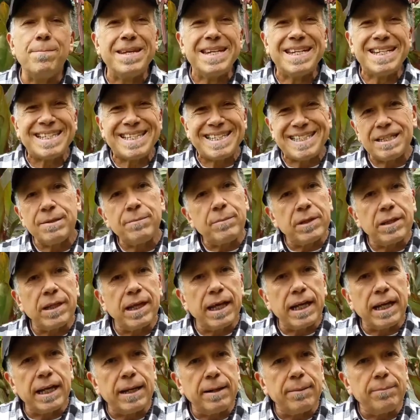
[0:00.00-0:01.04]
being
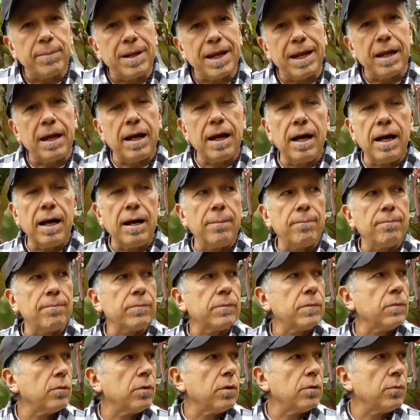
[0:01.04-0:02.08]
stimulated
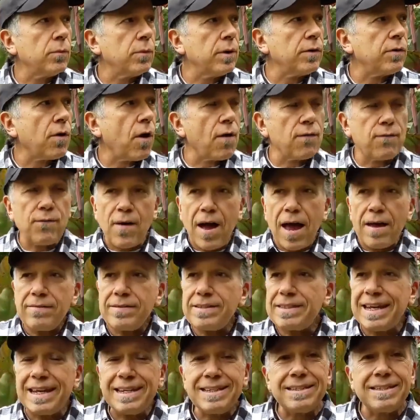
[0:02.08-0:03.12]
with our 5
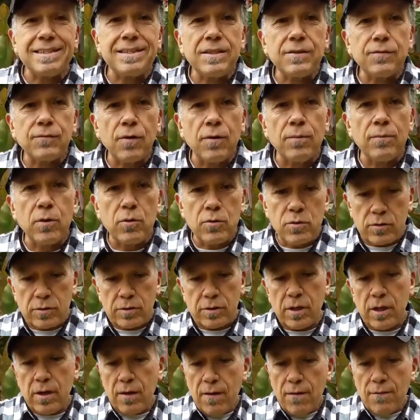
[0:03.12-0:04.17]
senses from those
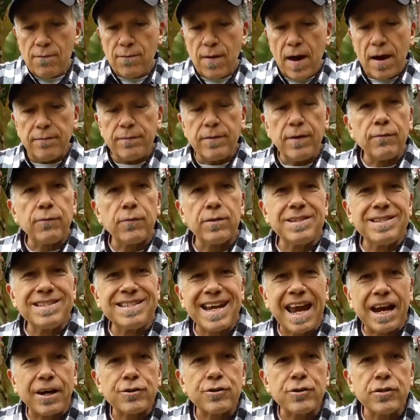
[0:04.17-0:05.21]
5 different
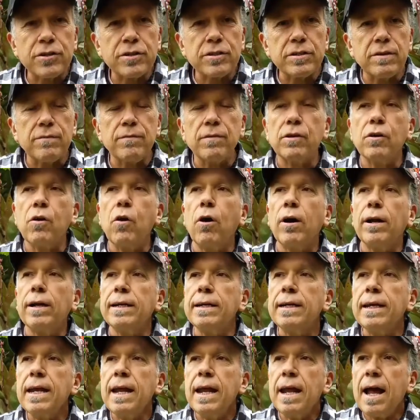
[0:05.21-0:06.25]
sections of the
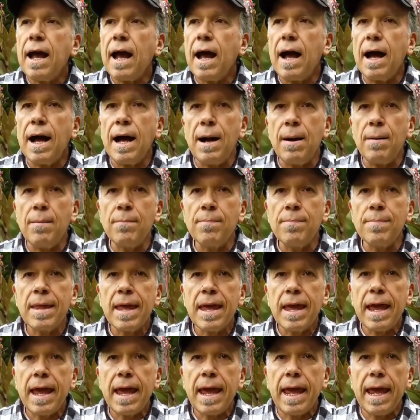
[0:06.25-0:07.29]
garden.
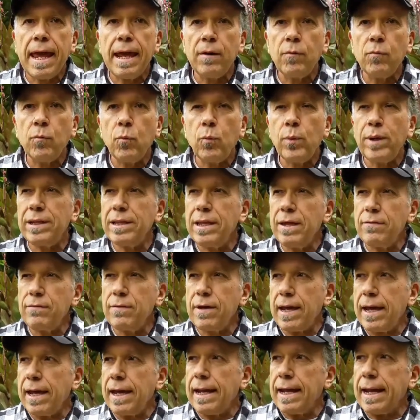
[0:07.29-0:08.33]
And we
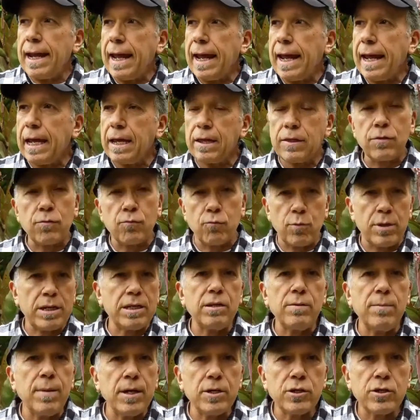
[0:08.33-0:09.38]
live in a
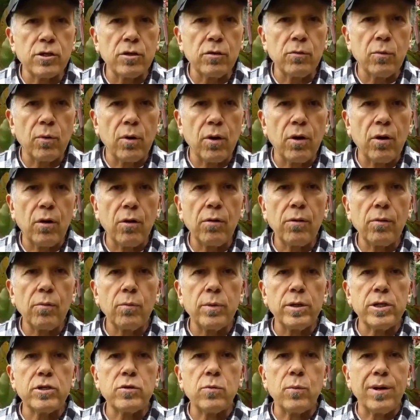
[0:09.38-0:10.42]
3-dimensional world,
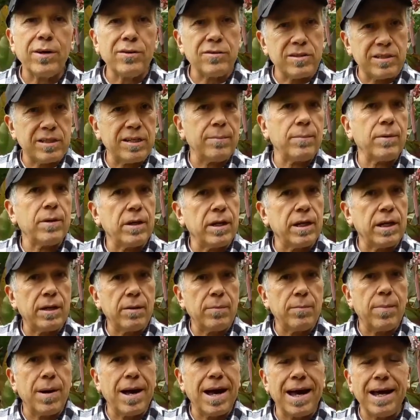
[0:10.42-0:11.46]
which we are
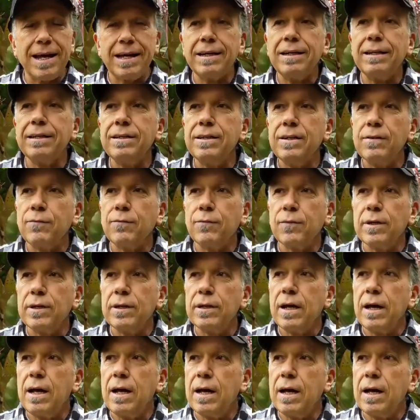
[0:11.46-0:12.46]
stimulated by different